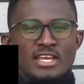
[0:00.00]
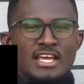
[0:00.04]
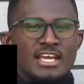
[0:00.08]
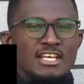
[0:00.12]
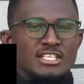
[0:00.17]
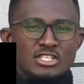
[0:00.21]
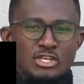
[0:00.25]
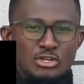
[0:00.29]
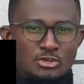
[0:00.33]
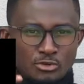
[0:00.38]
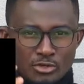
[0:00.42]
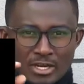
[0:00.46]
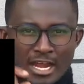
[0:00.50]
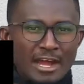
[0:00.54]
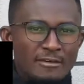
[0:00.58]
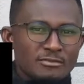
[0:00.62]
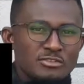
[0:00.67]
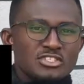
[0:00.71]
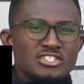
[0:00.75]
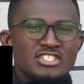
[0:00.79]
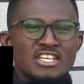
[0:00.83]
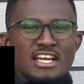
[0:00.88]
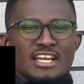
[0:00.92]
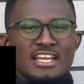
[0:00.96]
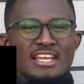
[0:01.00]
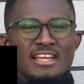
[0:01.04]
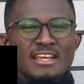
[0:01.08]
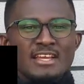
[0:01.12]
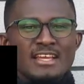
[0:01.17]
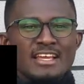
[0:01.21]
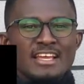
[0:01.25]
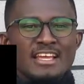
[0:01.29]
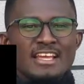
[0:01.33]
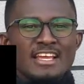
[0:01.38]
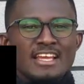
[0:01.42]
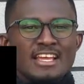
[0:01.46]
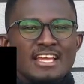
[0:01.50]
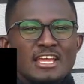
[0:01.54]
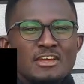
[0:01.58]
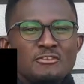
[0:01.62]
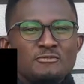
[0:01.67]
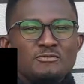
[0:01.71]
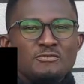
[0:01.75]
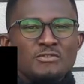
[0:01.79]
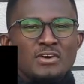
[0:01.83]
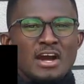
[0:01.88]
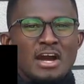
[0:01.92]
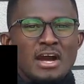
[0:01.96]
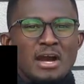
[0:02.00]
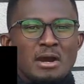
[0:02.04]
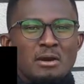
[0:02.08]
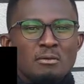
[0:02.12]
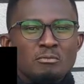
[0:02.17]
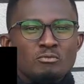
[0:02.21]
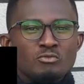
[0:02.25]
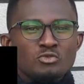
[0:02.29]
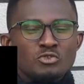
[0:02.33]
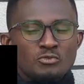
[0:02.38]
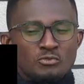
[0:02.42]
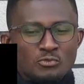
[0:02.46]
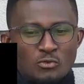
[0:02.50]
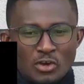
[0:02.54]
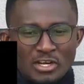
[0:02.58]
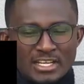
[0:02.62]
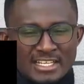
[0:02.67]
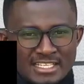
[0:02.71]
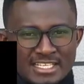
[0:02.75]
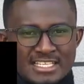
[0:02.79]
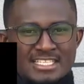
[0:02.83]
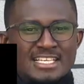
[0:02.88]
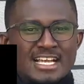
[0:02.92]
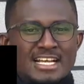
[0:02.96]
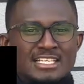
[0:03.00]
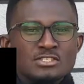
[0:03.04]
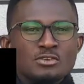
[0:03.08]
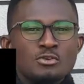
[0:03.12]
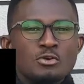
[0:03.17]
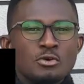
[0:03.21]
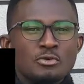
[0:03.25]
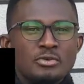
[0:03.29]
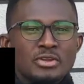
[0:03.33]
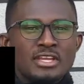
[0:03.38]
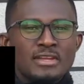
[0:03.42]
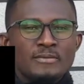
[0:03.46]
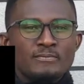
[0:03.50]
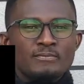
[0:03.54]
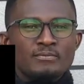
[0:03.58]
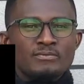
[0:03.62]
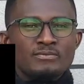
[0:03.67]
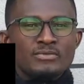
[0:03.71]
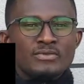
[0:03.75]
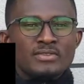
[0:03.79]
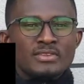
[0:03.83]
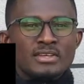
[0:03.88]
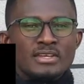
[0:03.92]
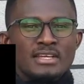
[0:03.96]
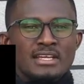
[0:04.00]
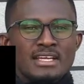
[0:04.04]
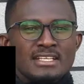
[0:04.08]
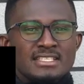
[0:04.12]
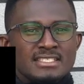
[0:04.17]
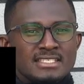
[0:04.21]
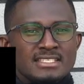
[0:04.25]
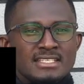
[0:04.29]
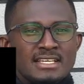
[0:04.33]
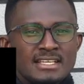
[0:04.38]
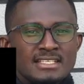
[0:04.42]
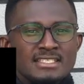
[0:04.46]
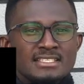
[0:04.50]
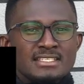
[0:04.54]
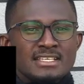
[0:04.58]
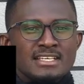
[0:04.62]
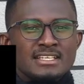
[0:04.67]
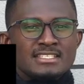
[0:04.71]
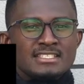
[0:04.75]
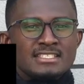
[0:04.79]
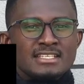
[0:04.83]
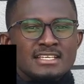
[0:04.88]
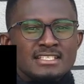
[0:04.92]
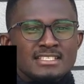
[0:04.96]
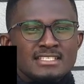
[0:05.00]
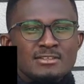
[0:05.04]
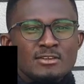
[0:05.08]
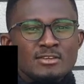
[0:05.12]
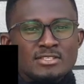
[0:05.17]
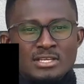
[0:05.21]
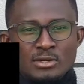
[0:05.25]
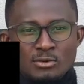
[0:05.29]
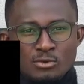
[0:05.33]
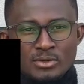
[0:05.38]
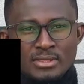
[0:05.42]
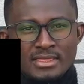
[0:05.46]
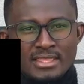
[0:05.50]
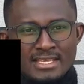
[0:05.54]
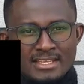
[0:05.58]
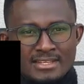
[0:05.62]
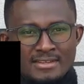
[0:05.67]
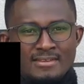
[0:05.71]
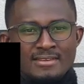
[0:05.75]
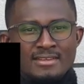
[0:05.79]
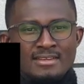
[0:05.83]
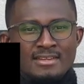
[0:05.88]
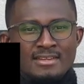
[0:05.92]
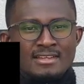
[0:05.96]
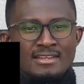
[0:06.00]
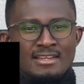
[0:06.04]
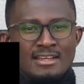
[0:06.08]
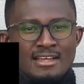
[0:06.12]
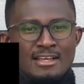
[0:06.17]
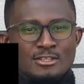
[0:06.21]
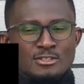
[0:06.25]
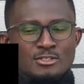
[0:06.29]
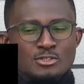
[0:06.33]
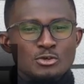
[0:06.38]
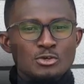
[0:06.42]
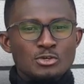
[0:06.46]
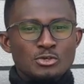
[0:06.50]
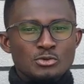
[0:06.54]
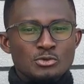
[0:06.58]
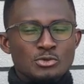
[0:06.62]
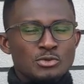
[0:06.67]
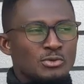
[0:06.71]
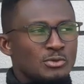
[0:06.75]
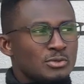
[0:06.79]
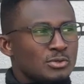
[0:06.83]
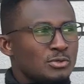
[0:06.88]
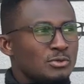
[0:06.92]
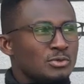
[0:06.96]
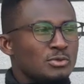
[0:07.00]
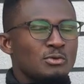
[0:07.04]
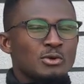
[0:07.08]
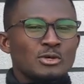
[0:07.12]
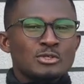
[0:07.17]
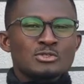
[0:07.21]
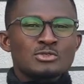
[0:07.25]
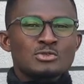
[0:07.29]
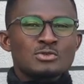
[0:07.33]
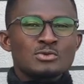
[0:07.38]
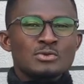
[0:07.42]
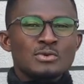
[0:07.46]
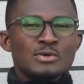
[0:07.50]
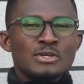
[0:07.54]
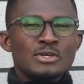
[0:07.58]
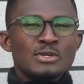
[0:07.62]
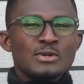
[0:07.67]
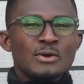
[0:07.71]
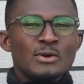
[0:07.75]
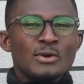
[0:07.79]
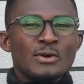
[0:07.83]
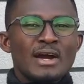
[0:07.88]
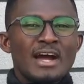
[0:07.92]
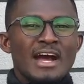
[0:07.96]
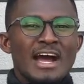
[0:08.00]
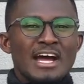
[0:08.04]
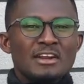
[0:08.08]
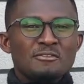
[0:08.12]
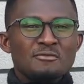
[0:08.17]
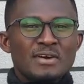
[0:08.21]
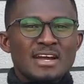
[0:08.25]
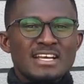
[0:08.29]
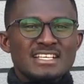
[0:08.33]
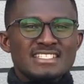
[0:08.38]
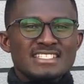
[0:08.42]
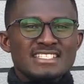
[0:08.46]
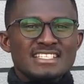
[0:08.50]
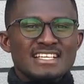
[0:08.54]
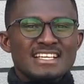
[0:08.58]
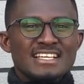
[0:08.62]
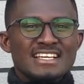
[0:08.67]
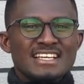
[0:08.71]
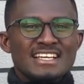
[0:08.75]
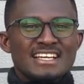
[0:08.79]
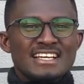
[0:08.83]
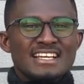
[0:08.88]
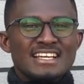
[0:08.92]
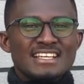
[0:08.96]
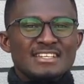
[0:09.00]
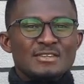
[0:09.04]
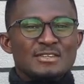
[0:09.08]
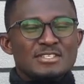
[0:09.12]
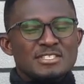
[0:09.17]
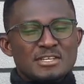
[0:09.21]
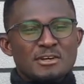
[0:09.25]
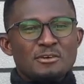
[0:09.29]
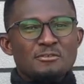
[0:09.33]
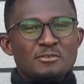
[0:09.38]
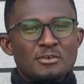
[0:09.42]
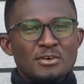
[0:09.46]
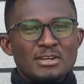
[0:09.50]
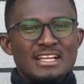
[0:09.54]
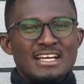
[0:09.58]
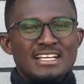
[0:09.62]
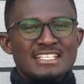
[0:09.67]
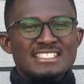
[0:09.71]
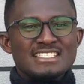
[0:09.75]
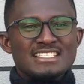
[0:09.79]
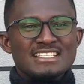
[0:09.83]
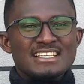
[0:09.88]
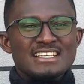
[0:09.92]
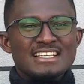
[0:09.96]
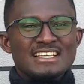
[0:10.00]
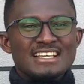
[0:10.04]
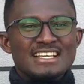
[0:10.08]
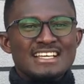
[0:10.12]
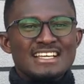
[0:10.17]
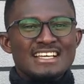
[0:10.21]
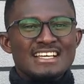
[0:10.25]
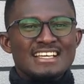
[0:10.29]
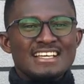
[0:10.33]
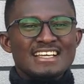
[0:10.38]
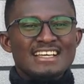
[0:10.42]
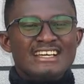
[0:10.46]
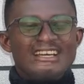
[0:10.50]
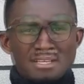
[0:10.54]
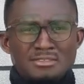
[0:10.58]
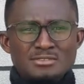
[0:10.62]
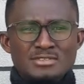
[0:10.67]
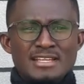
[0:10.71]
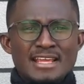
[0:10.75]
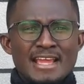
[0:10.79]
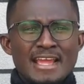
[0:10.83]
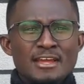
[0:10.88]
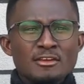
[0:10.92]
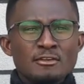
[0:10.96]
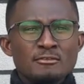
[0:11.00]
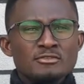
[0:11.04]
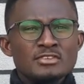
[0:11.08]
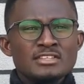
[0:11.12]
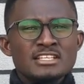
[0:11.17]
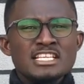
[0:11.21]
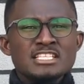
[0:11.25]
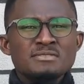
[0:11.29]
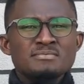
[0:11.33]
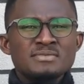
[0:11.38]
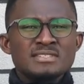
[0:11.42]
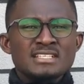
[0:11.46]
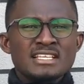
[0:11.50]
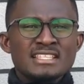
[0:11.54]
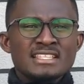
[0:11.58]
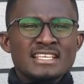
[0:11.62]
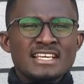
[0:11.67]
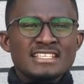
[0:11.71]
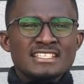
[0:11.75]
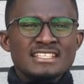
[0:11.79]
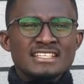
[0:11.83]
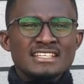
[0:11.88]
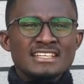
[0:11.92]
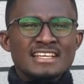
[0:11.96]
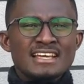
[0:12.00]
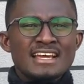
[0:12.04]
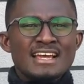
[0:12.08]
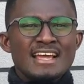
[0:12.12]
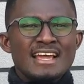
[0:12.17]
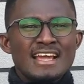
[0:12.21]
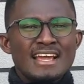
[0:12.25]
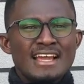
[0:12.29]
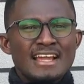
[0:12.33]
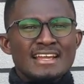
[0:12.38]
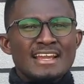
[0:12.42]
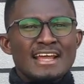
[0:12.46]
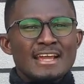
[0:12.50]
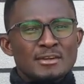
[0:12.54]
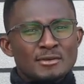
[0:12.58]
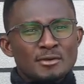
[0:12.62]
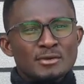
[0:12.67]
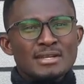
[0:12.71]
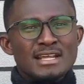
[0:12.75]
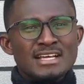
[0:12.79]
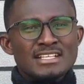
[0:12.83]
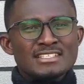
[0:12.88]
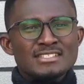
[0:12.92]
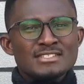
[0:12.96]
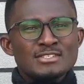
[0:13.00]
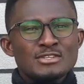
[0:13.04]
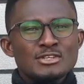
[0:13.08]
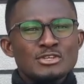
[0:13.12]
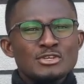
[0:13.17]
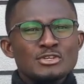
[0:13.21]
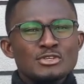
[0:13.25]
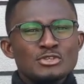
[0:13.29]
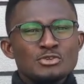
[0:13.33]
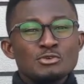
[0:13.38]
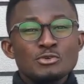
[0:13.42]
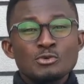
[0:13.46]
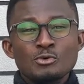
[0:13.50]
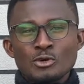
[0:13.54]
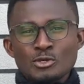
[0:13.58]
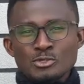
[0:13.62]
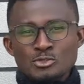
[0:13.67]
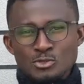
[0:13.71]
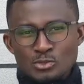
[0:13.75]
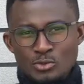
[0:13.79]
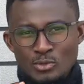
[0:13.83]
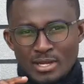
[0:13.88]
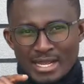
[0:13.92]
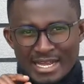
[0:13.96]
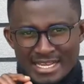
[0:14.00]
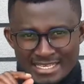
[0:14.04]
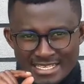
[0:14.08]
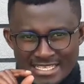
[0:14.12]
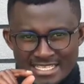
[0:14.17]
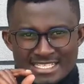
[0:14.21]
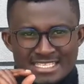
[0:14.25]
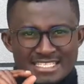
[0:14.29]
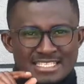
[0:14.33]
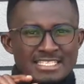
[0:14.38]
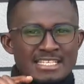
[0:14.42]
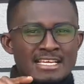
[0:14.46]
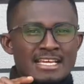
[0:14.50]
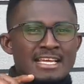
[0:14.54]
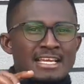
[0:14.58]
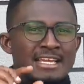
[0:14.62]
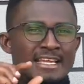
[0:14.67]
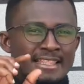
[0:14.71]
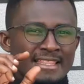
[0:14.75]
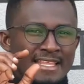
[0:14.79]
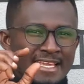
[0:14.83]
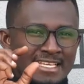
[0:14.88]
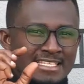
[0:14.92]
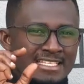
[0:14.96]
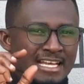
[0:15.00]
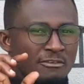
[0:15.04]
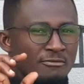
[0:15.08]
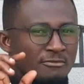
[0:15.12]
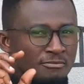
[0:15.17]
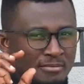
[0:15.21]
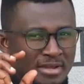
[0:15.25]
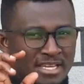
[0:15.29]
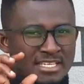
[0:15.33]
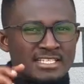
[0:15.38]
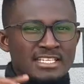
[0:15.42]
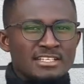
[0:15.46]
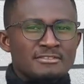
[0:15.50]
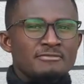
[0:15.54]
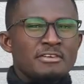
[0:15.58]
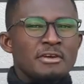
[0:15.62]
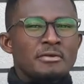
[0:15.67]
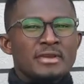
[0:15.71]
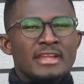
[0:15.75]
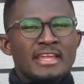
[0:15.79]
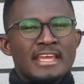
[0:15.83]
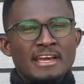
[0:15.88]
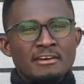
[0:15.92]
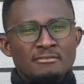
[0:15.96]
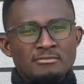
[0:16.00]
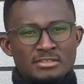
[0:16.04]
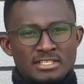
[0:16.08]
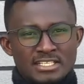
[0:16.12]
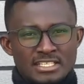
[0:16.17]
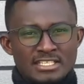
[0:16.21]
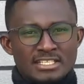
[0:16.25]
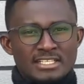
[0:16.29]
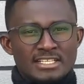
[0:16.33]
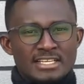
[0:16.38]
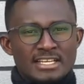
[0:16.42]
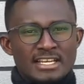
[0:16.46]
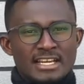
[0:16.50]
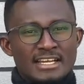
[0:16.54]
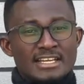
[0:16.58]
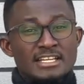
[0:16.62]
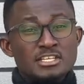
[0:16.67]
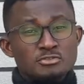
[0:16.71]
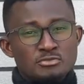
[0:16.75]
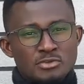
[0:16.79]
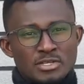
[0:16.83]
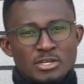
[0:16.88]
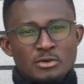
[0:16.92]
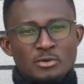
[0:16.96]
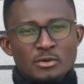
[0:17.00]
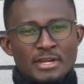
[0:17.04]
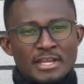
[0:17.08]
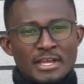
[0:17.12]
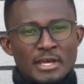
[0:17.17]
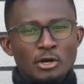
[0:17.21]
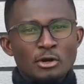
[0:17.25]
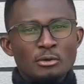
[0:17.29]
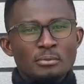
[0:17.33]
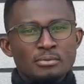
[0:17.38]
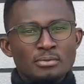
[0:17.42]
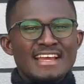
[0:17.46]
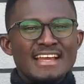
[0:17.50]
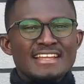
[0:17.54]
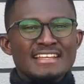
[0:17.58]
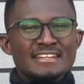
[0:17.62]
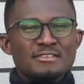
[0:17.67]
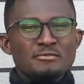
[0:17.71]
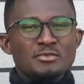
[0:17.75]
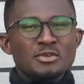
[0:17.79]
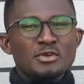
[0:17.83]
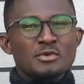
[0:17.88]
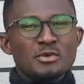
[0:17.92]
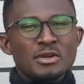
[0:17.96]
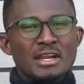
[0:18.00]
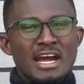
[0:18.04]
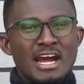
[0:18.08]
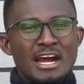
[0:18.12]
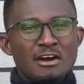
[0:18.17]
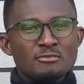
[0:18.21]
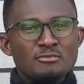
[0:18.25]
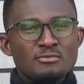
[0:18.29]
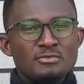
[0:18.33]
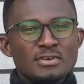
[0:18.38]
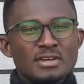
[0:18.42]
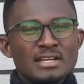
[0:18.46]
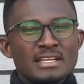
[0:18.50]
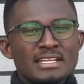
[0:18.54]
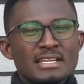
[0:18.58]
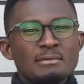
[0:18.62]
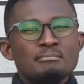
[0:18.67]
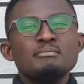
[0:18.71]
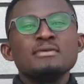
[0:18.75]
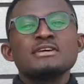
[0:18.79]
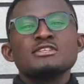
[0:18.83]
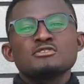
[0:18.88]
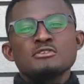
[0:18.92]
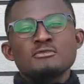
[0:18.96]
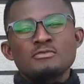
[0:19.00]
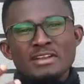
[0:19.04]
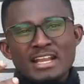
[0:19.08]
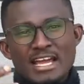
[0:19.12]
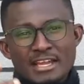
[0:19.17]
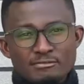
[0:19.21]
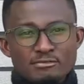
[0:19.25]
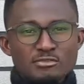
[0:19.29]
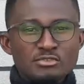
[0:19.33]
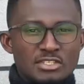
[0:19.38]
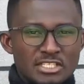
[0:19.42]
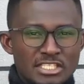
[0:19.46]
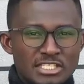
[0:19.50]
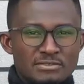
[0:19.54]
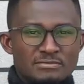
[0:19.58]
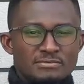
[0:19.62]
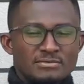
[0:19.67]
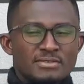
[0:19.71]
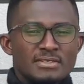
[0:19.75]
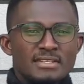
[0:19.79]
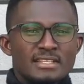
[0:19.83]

And so you'd have to check if you fall in this category. It's not a good thing. And so you would want to, advise yourself on that. That brings us to the end of today's presentation. And I know that you would want to look at these things I've mentioned very carefully. And it's really going to help, and we're going to have the best of life to live.